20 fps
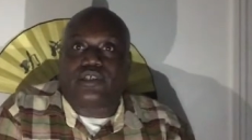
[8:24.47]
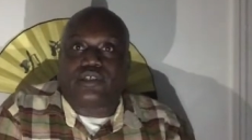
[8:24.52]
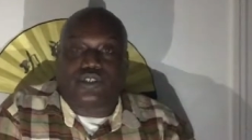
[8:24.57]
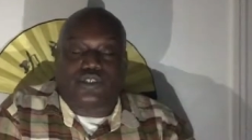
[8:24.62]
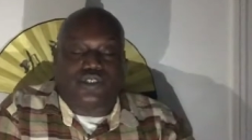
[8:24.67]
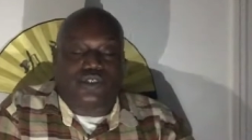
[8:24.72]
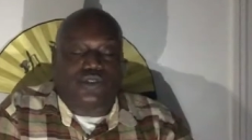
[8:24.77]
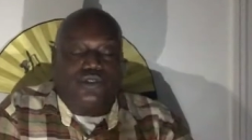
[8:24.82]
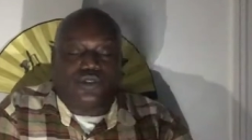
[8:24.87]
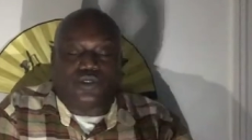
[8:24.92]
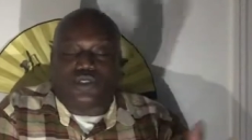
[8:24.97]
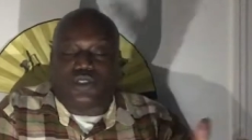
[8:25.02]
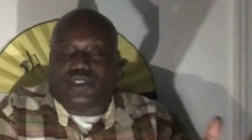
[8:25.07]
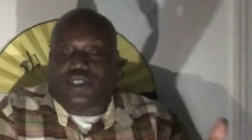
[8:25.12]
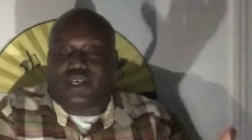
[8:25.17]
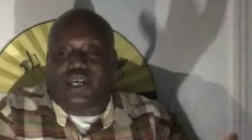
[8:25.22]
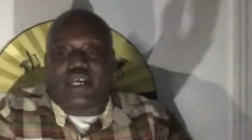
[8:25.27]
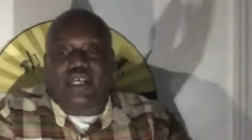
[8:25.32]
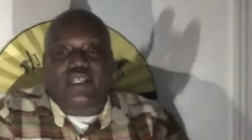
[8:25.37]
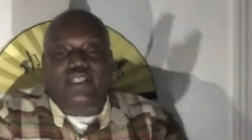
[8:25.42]
Shoot.
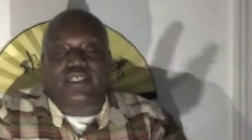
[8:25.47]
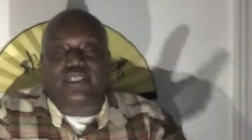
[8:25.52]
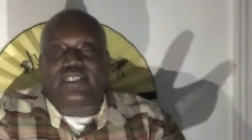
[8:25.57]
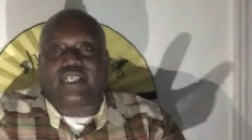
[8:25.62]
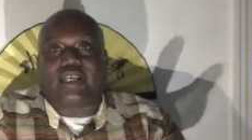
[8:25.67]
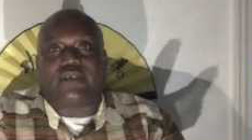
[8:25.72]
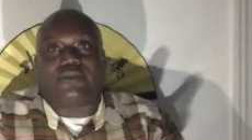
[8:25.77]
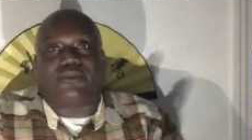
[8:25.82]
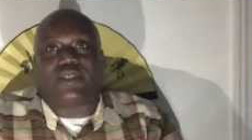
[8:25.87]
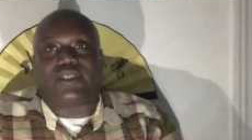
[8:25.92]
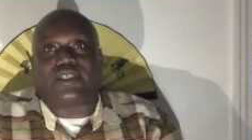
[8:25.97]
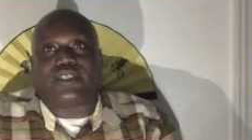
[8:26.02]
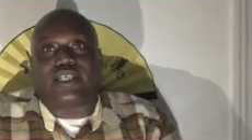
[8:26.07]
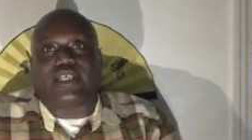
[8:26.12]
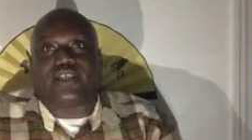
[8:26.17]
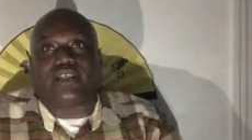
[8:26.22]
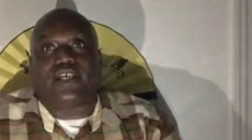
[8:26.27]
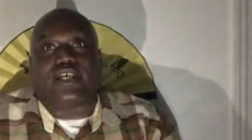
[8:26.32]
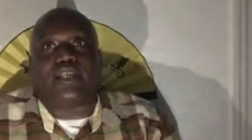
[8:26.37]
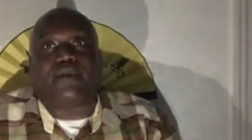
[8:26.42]
So I understand what they say.
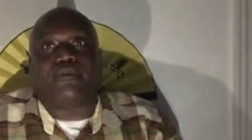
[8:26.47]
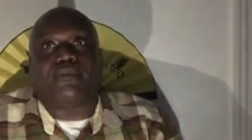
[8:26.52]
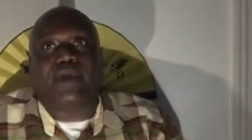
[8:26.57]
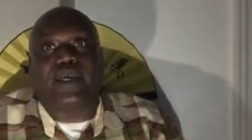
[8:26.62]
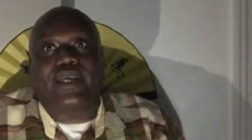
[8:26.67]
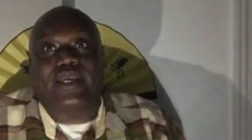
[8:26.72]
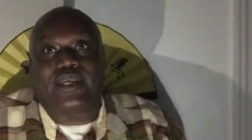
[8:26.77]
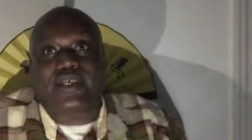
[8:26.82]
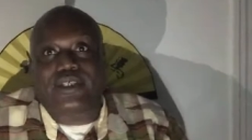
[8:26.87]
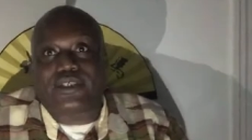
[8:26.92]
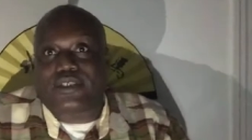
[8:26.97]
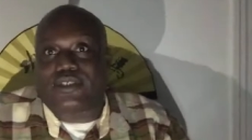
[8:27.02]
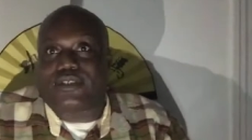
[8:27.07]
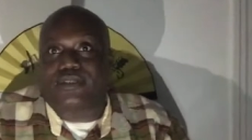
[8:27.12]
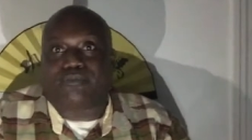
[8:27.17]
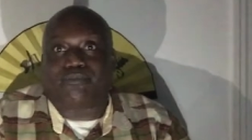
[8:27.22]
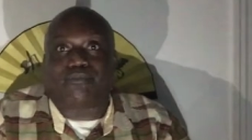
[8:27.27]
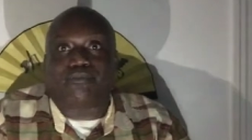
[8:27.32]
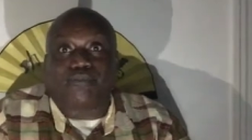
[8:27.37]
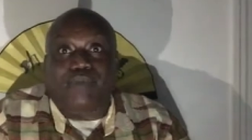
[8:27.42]
You got to pay us.
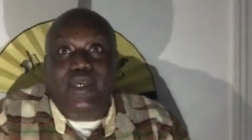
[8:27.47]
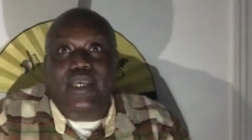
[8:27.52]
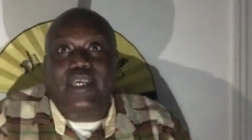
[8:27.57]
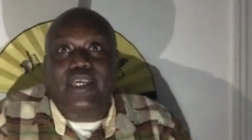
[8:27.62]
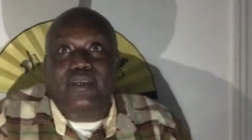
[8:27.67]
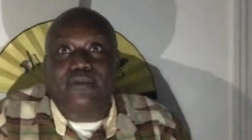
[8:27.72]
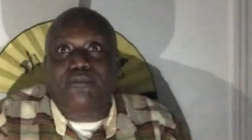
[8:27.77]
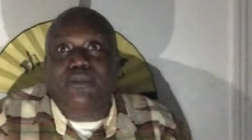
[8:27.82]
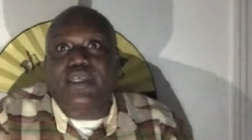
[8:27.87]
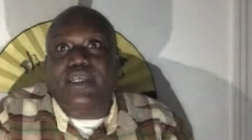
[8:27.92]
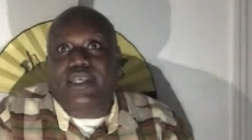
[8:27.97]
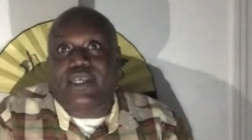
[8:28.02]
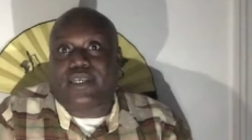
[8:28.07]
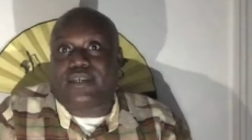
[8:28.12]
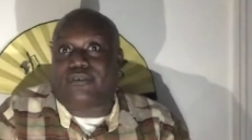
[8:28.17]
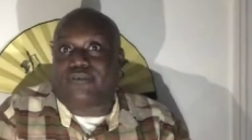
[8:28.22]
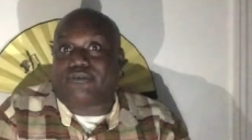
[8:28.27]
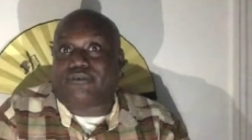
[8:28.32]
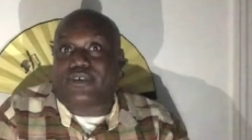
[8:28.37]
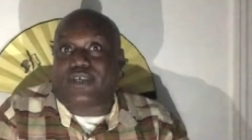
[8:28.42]
Pay me.
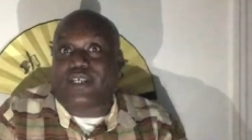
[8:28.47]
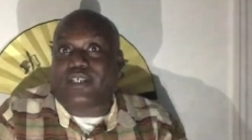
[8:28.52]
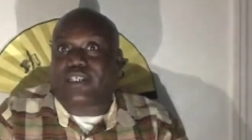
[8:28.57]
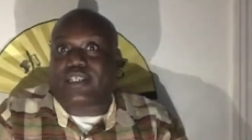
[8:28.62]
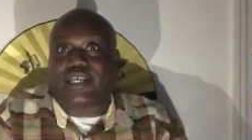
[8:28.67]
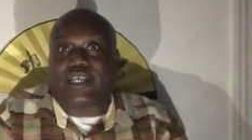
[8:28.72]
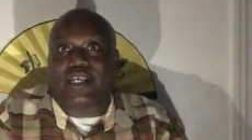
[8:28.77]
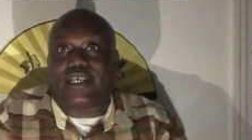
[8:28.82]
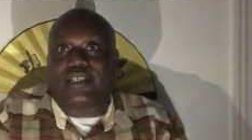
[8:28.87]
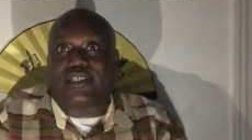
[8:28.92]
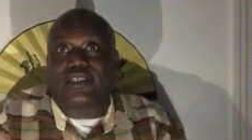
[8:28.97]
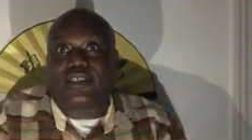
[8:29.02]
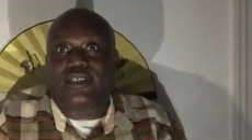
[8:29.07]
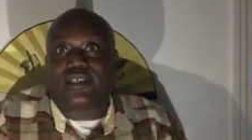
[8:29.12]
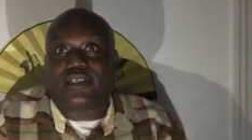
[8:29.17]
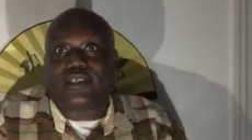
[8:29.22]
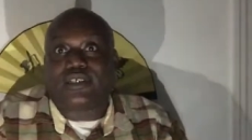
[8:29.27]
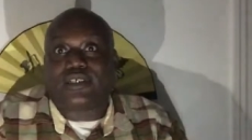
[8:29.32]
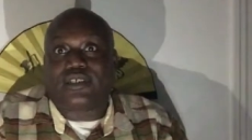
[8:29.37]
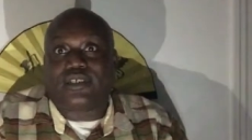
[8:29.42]
Fuck that.
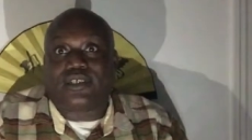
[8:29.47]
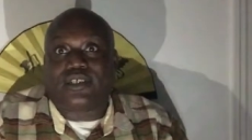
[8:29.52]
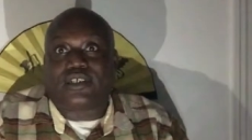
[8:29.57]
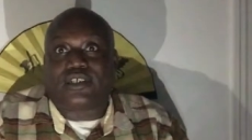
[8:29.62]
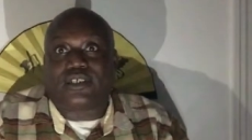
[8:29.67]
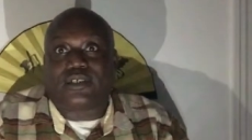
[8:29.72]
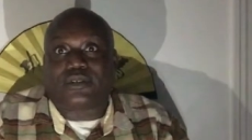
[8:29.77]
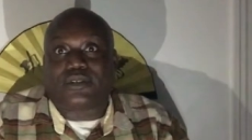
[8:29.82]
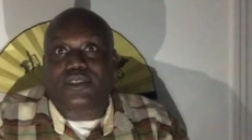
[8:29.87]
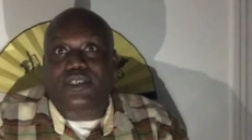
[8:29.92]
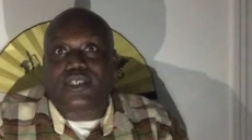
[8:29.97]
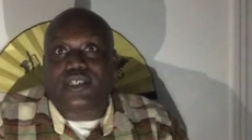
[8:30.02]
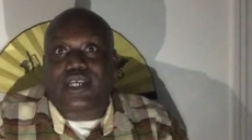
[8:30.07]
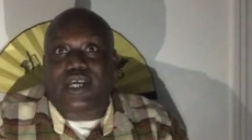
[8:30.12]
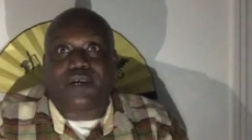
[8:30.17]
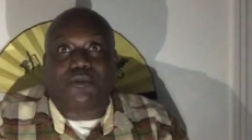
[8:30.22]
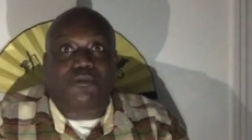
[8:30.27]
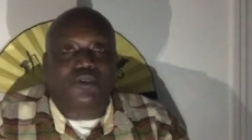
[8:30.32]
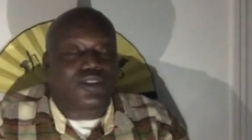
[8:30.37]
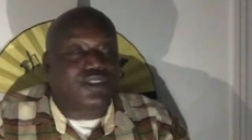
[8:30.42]
You know what I'm saying?
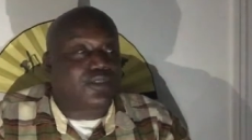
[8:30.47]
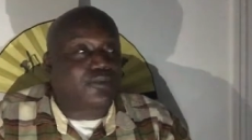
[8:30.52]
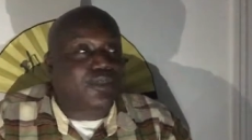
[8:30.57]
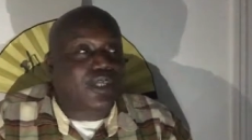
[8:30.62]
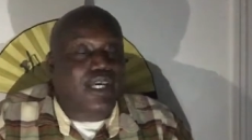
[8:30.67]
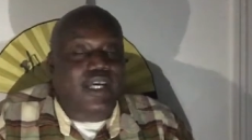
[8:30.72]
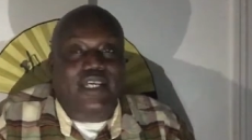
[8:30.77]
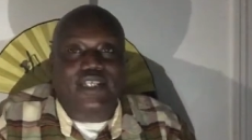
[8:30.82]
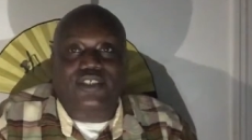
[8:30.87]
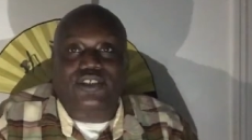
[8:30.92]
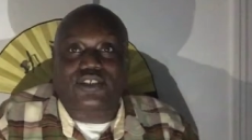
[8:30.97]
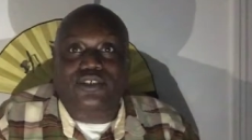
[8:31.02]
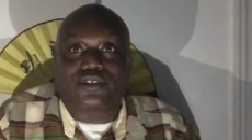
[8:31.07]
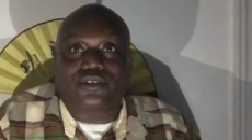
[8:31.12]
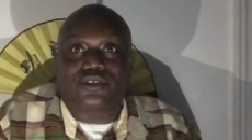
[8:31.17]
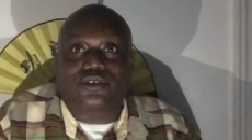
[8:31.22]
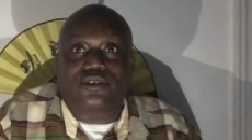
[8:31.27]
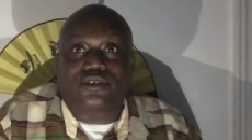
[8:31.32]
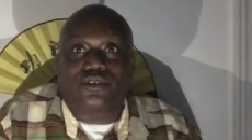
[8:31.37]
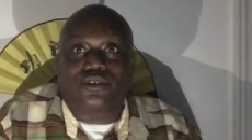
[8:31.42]
I want some cash
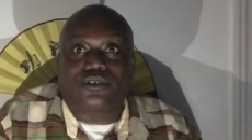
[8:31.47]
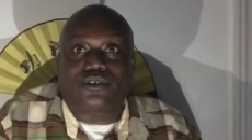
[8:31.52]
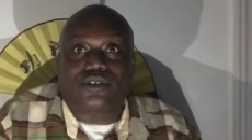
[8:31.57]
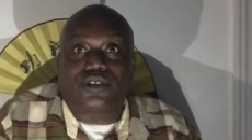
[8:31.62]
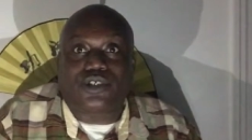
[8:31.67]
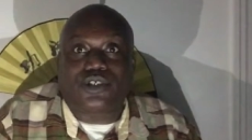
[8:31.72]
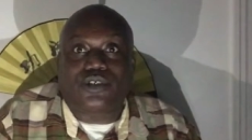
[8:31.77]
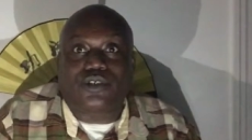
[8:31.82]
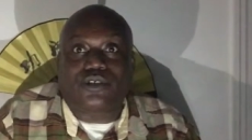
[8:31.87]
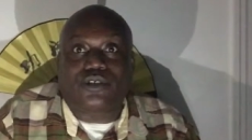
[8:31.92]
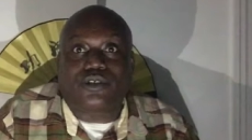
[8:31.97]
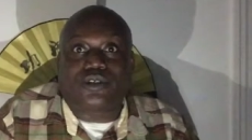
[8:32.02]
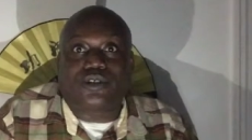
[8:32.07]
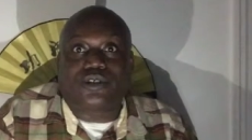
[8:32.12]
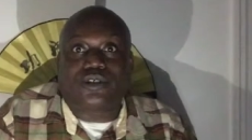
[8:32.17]
too, you know?